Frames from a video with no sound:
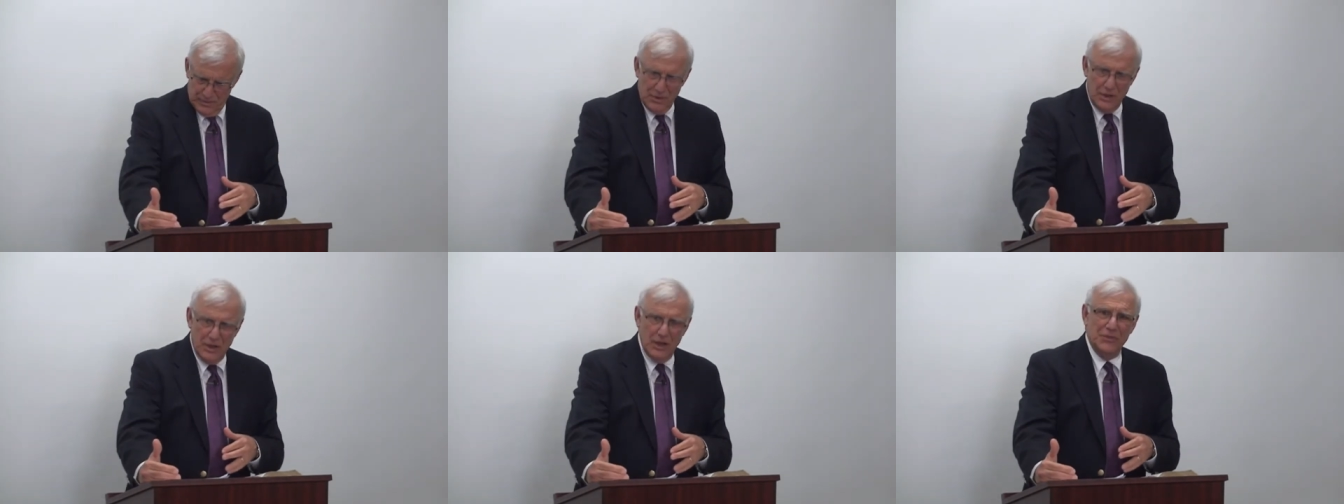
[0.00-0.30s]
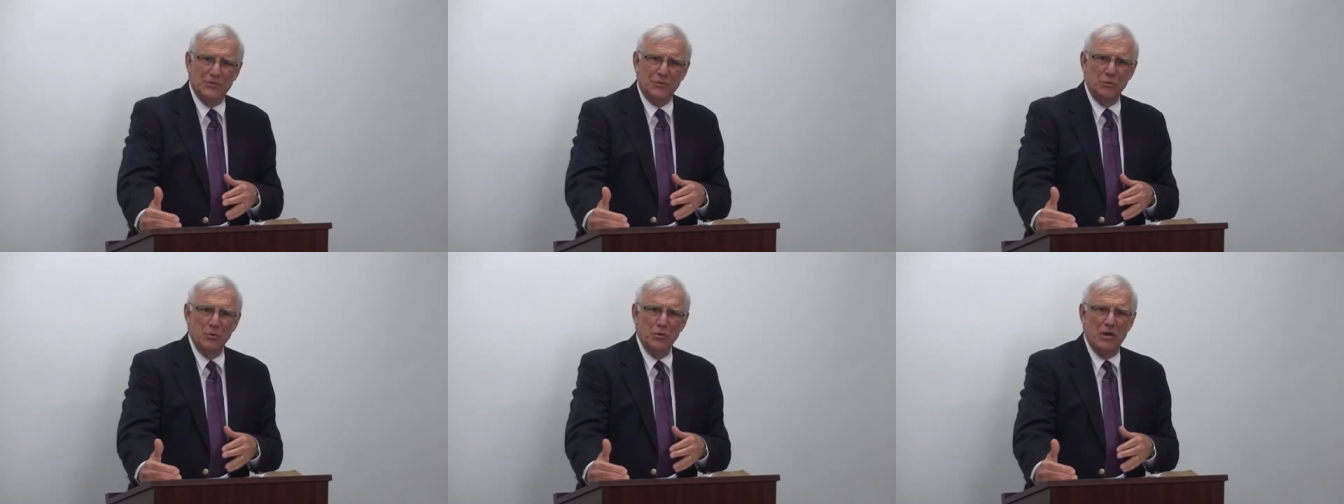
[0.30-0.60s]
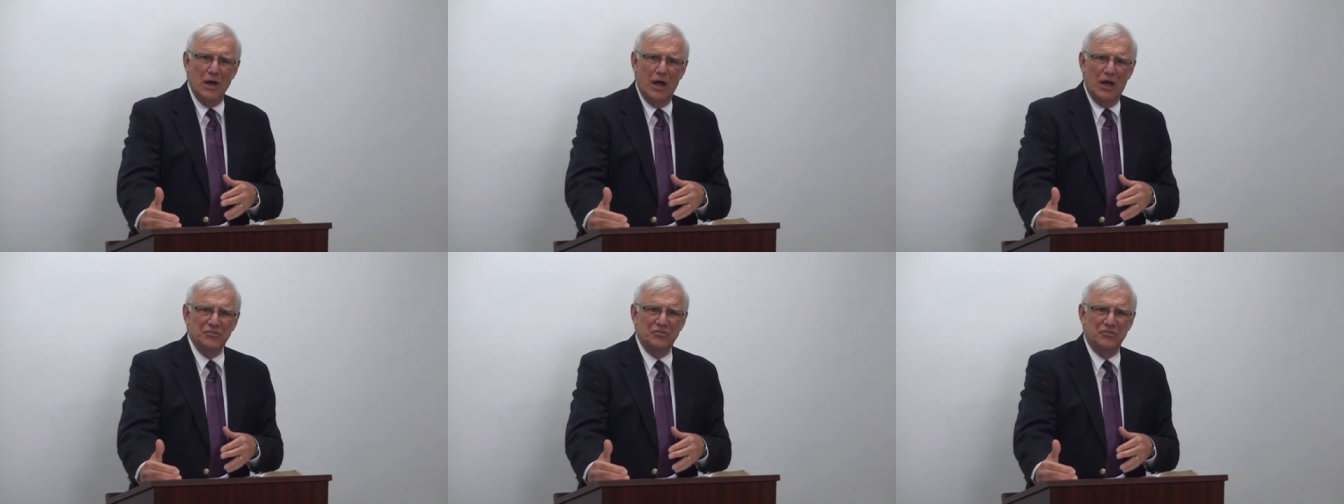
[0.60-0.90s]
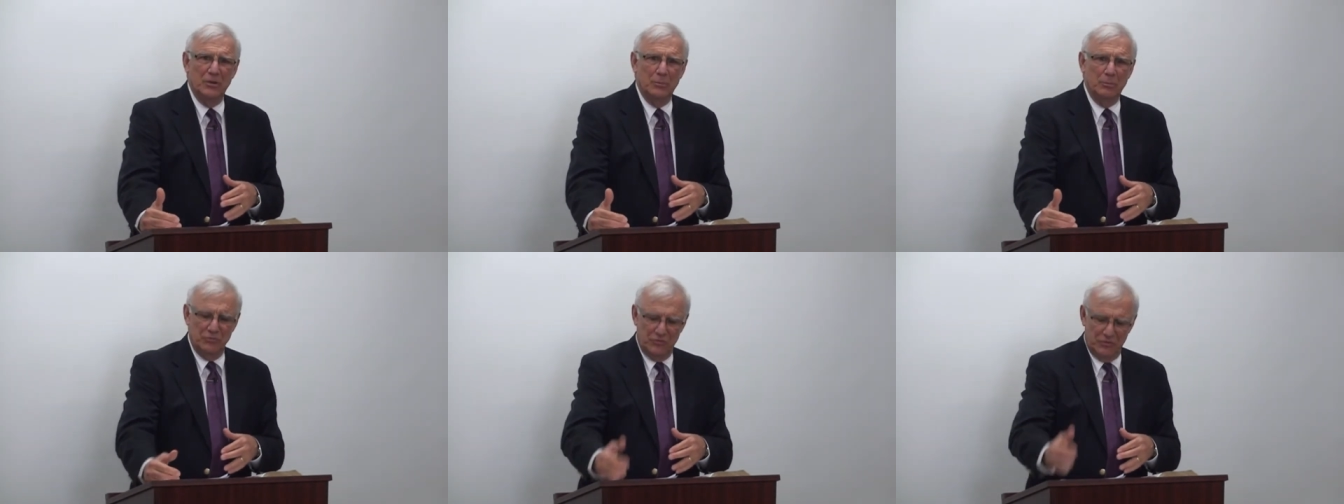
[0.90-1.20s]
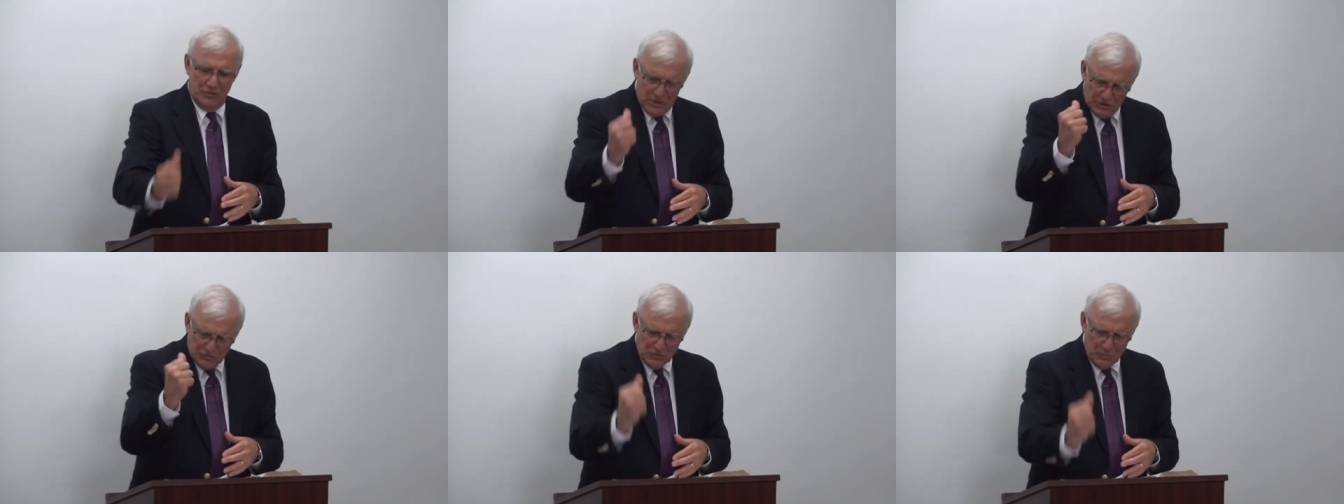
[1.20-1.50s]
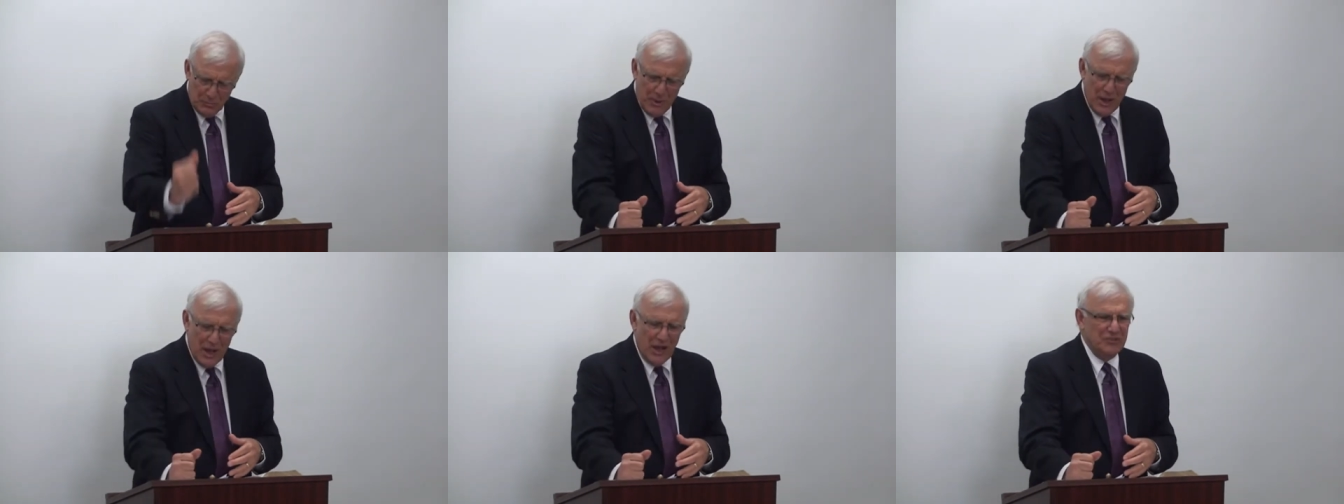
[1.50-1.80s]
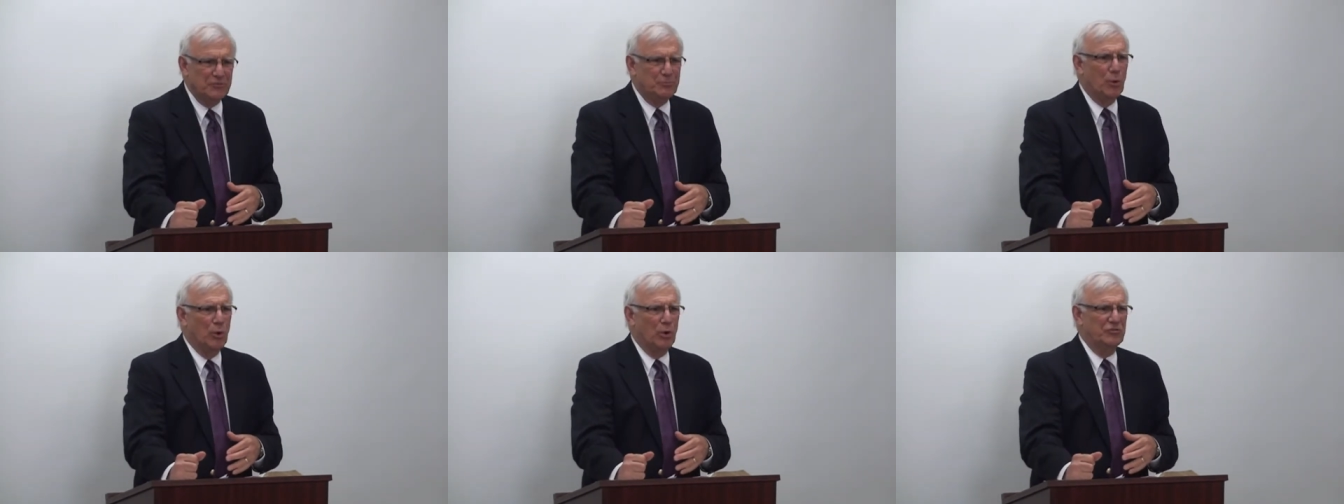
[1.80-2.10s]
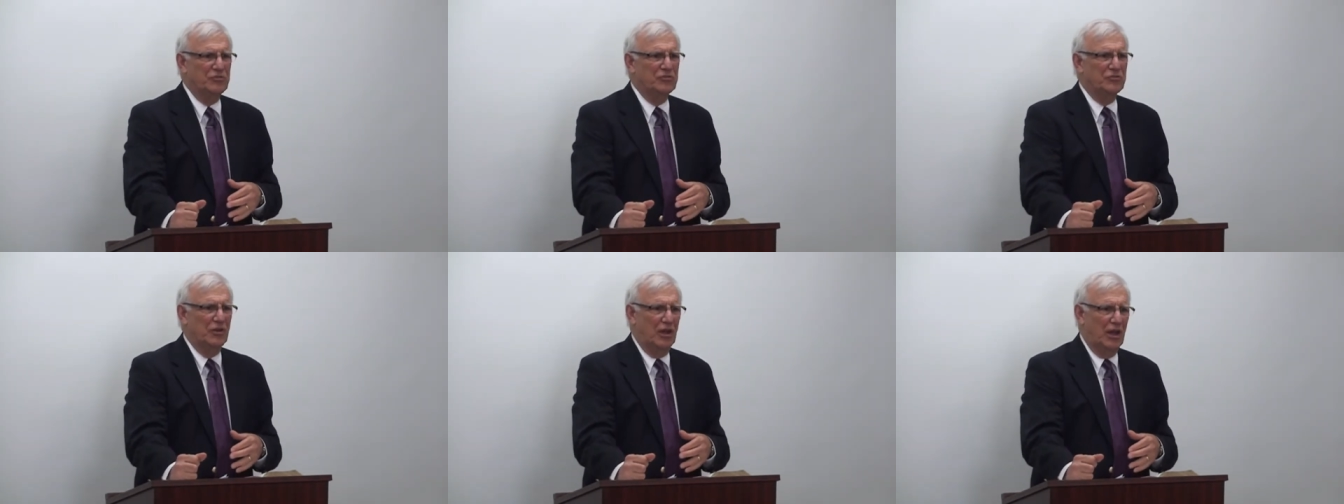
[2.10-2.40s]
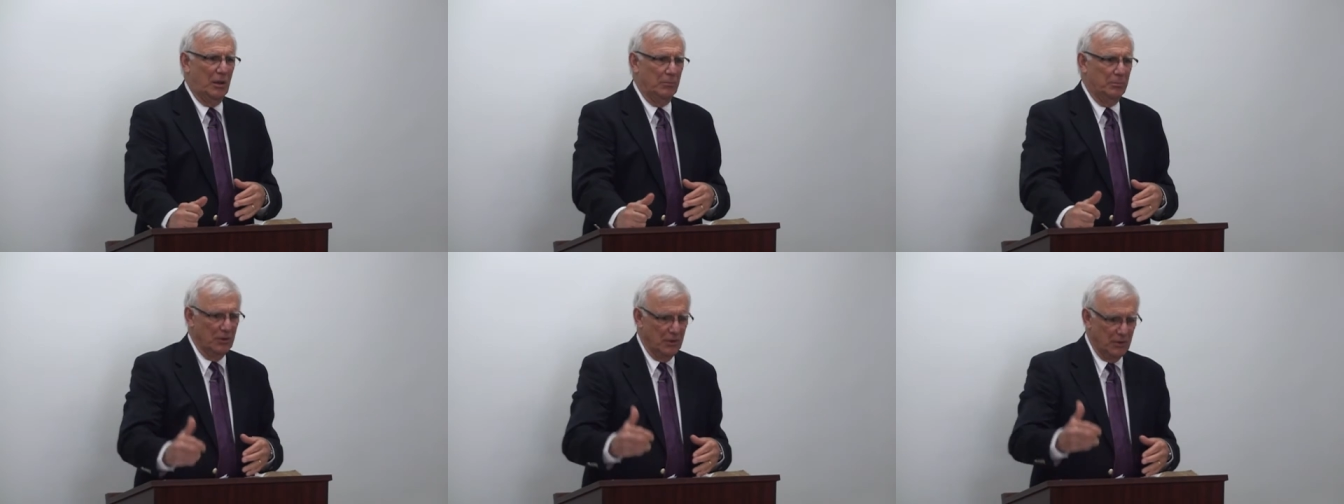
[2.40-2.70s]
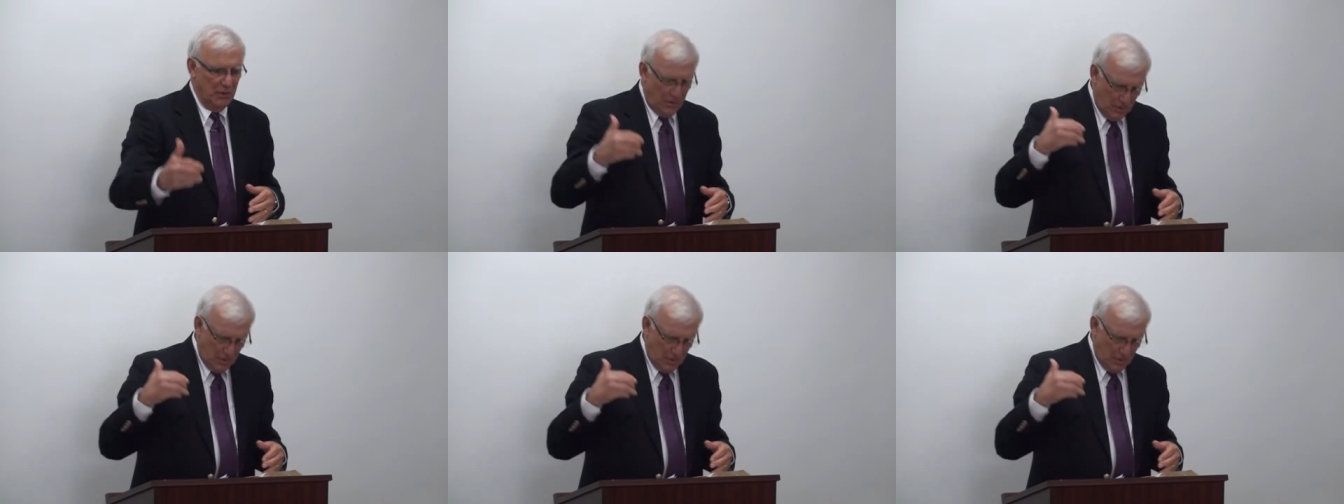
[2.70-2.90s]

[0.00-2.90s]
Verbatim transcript: Get through customs. Get your passport stamped.